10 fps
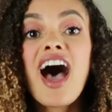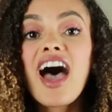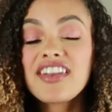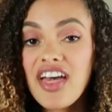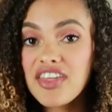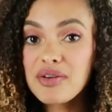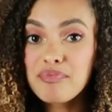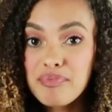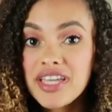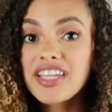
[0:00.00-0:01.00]
Another
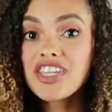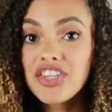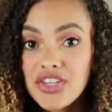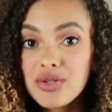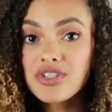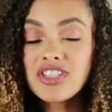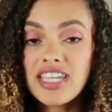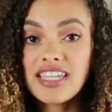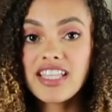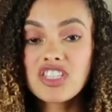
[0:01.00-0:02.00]
big, huge
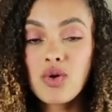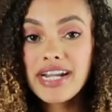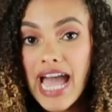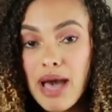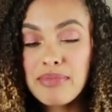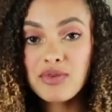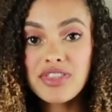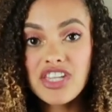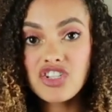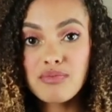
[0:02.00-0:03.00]
thing that's going to happen
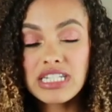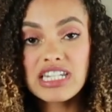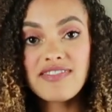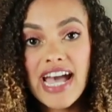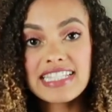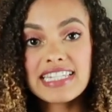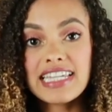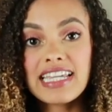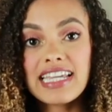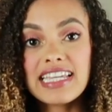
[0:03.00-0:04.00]
with intermittent
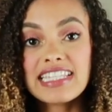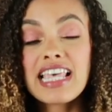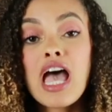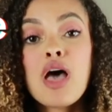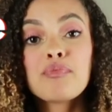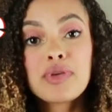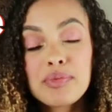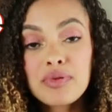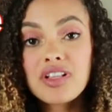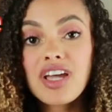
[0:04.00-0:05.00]
fasting is
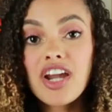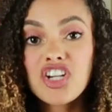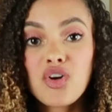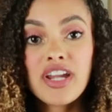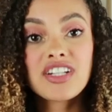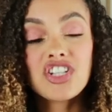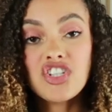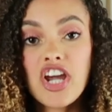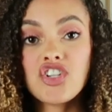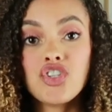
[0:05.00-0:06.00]
people are going to
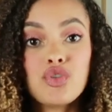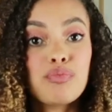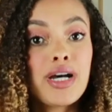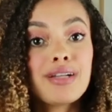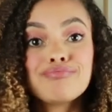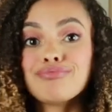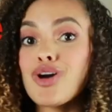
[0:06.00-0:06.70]
judge you, but